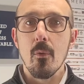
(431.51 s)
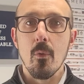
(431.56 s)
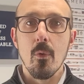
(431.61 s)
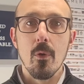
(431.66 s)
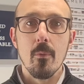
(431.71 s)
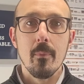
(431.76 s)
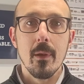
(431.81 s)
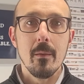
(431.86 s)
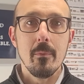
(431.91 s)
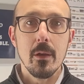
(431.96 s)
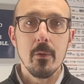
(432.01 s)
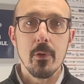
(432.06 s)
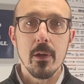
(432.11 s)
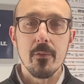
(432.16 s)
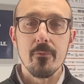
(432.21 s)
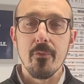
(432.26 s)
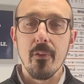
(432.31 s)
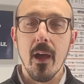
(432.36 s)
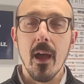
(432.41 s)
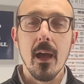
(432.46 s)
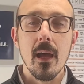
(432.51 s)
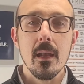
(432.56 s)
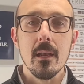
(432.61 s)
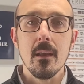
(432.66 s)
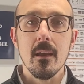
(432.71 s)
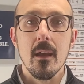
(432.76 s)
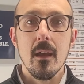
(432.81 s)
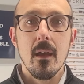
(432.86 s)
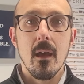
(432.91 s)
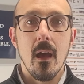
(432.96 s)
or maybe we can
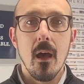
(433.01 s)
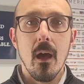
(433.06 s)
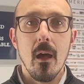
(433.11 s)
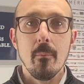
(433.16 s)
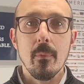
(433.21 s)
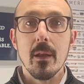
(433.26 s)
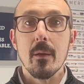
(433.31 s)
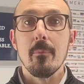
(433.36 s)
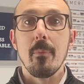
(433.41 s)
find an